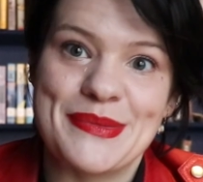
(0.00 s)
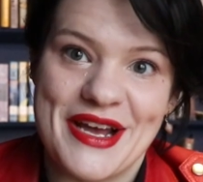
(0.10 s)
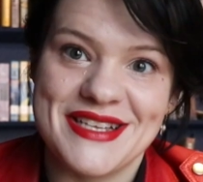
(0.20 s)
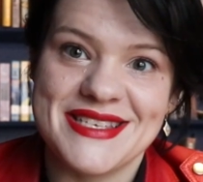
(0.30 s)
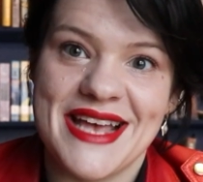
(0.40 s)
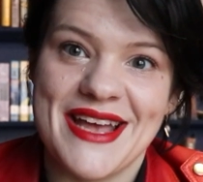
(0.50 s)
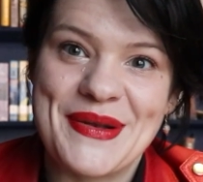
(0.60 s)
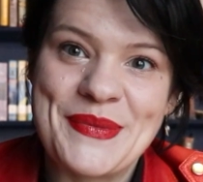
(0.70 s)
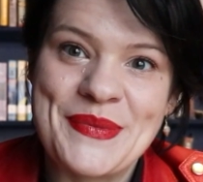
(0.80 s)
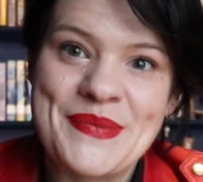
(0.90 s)
mindset.
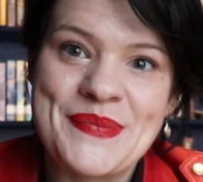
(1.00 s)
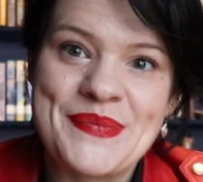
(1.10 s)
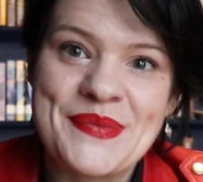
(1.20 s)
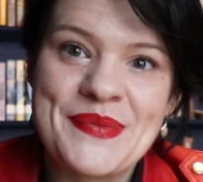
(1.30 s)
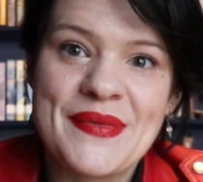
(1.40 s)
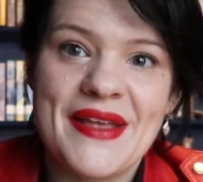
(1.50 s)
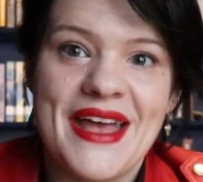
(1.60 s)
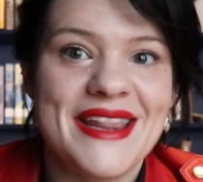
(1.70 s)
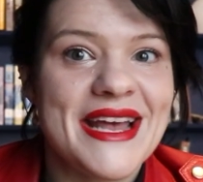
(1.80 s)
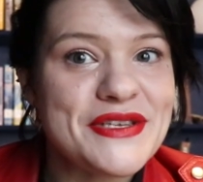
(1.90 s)

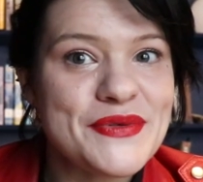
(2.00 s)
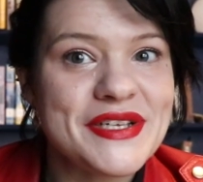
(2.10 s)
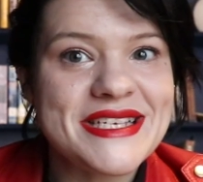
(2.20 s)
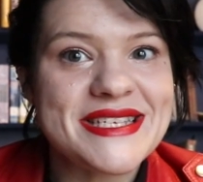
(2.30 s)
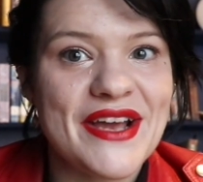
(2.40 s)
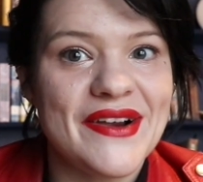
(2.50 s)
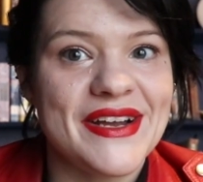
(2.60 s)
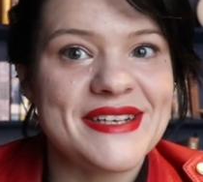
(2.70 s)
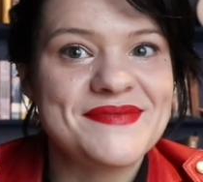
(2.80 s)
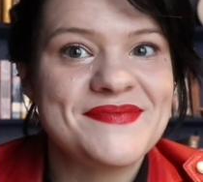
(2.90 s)
And that's really
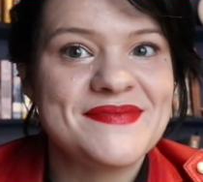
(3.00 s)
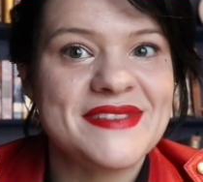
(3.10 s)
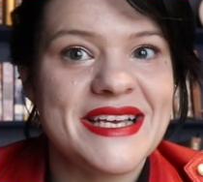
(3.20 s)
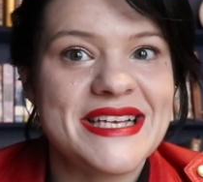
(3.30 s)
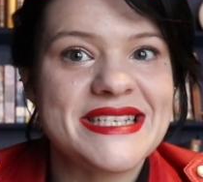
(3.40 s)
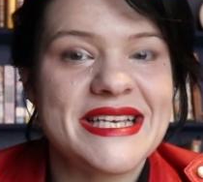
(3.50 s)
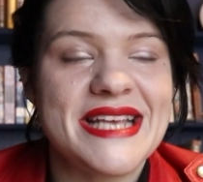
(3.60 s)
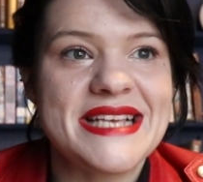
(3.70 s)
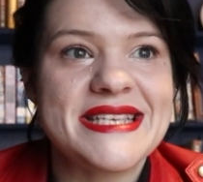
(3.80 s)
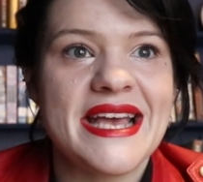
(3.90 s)
scary. In
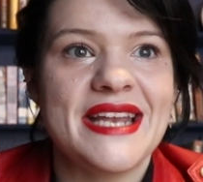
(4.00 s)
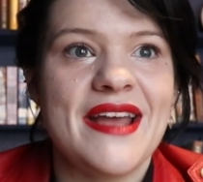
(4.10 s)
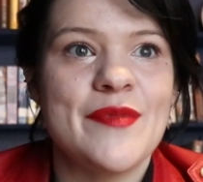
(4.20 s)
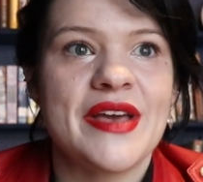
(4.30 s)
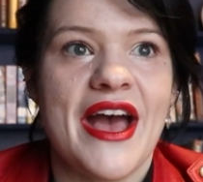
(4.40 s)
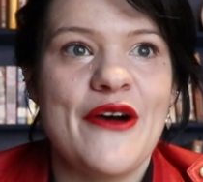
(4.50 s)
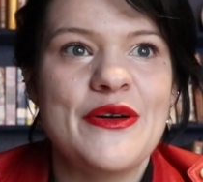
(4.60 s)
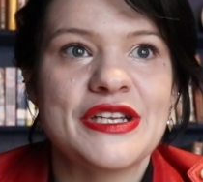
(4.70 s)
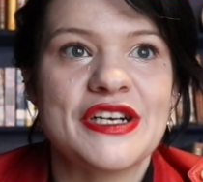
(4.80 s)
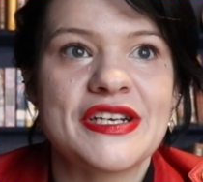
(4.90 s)
today's economic
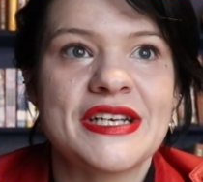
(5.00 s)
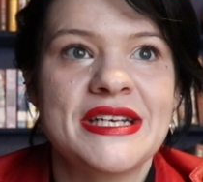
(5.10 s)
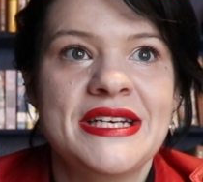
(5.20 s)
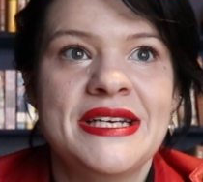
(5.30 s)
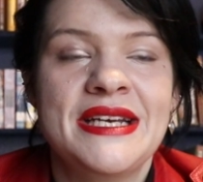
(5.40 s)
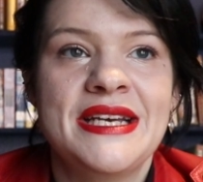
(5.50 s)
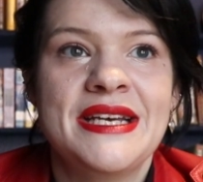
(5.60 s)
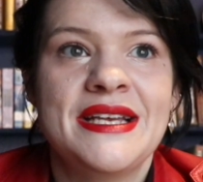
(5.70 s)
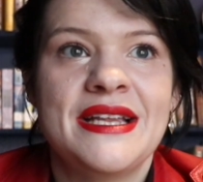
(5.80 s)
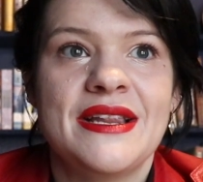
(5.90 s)
outlook,
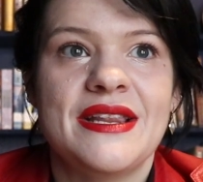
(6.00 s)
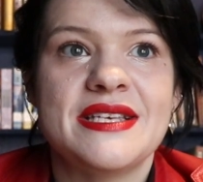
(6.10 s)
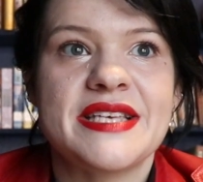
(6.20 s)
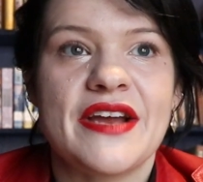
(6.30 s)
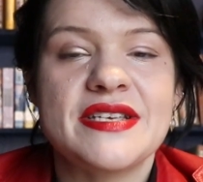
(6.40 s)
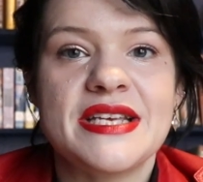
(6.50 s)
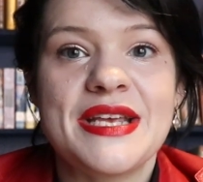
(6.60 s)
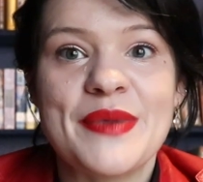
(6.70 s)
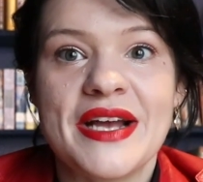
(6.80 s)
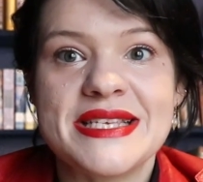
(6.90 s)
the
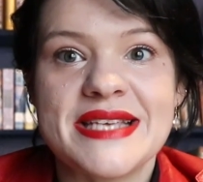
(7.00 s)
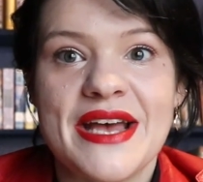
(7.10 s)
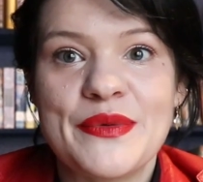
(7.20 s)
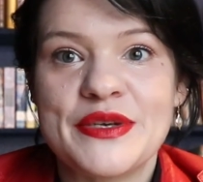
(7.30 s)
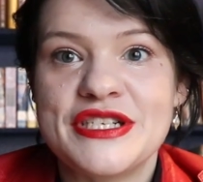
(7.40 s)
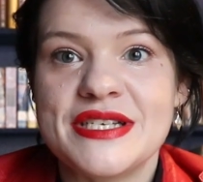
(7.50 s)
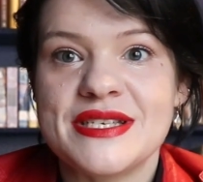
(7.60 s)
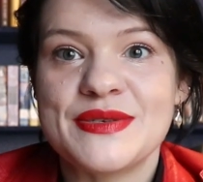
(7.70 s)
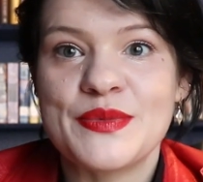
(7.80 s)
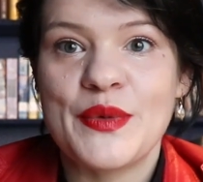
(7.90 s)
scarcity mindset, which
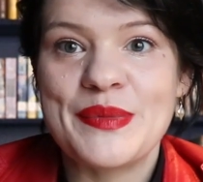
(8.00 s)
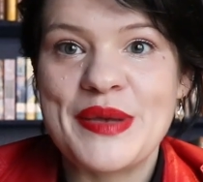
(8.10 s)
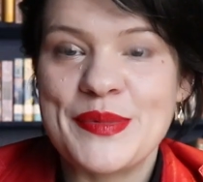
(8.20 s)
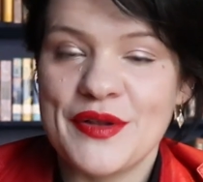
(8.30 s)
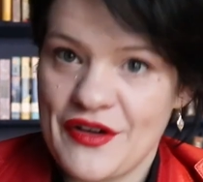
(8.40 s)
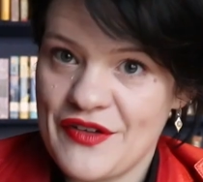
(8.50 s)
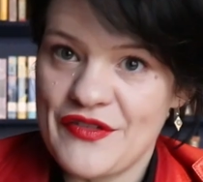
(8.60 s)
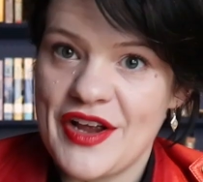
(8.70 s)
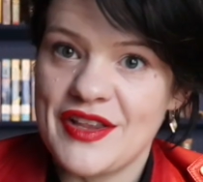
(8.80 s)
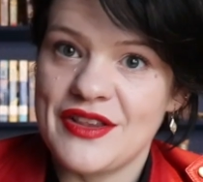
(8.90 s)
is when people are
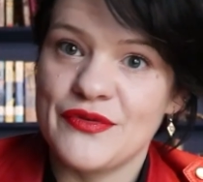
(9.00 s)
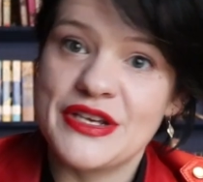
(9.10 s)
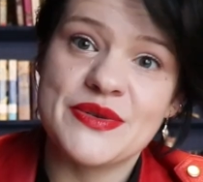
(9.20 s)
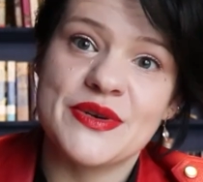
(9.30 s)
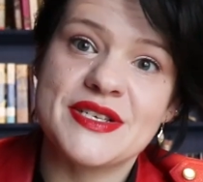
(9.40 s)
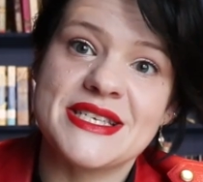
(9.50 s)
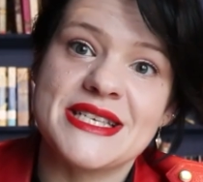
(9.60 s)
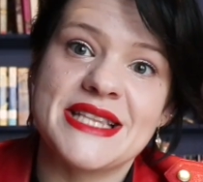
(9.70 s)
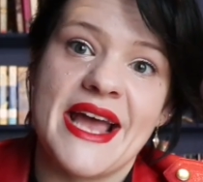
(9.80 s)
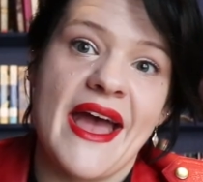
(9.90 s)
afraid that the resources
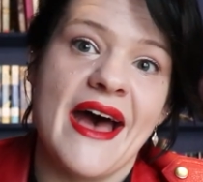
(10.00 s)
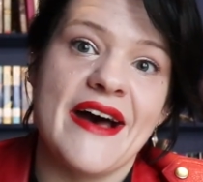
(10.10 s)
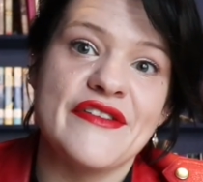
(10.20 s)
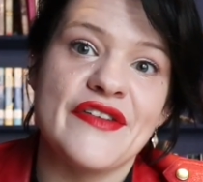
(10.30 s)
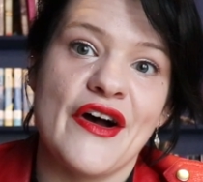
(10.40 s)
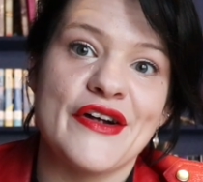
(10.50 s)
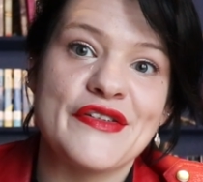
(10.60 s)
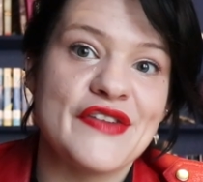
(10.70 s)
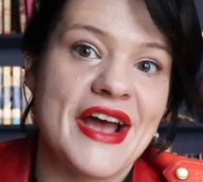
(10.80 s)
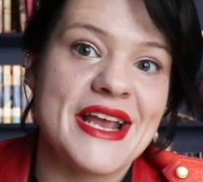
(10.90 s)
that they have are
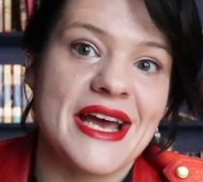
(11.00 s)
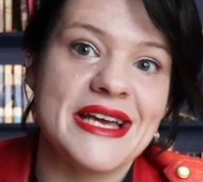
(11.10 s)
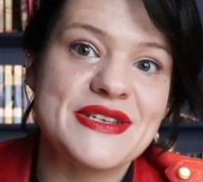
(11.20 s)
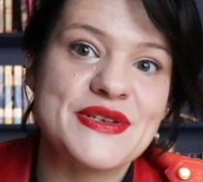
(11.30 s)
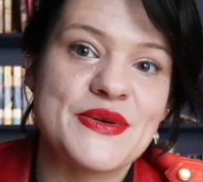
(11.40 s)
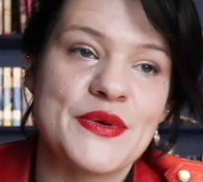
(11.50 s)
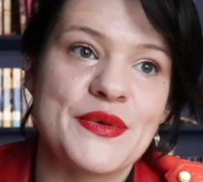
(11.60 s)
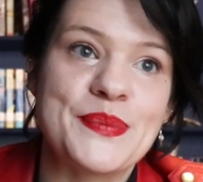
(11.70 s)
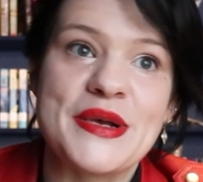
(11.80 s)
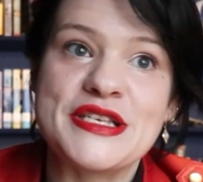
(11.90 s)
finite or
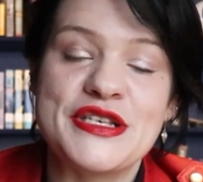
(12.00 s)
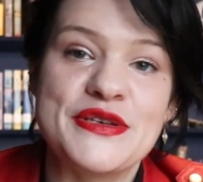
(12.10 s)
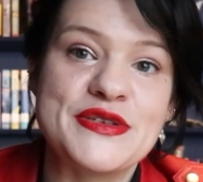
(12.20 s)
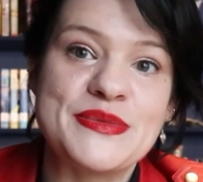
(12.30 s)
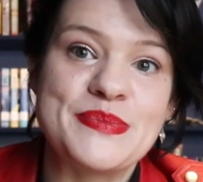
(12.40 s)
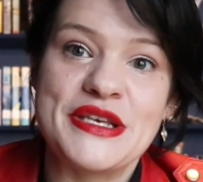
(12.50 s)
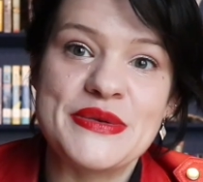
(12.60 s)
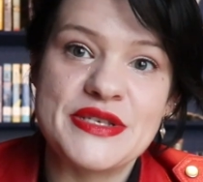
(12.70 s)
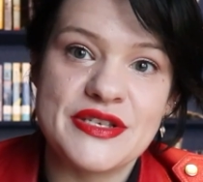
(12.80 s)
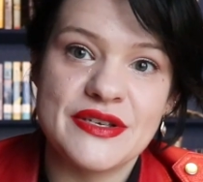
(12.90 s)
must be
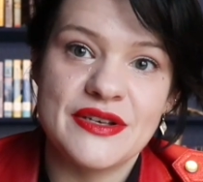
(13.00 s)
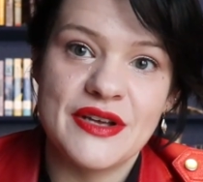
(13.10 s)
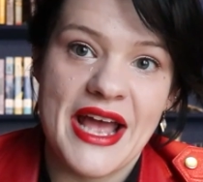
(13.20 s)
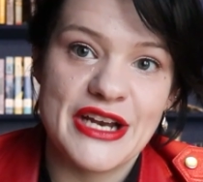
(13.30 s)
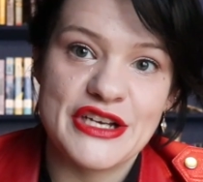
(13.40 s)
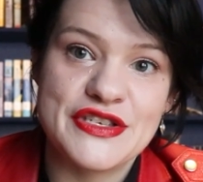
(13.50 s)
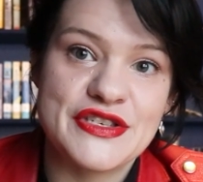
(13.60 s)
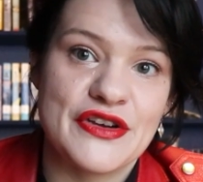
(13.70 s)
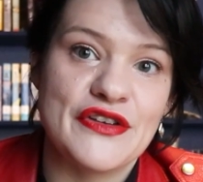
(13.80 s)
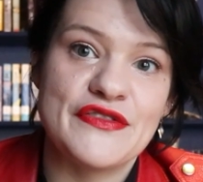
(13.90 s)
used and
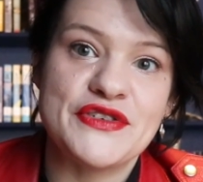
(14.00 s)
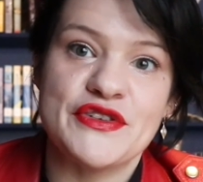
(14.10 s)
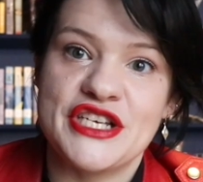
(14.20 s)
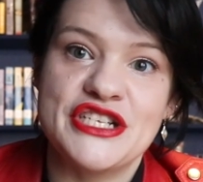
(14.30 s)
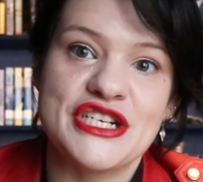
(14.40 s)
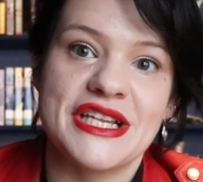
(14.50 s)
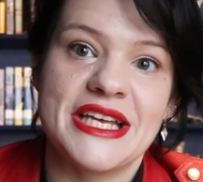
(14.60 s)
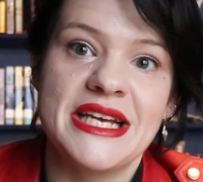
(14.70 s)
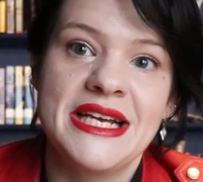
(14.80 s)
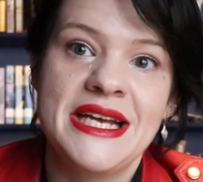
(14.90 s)
conserved
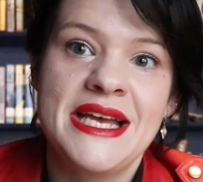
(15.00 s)
strategically,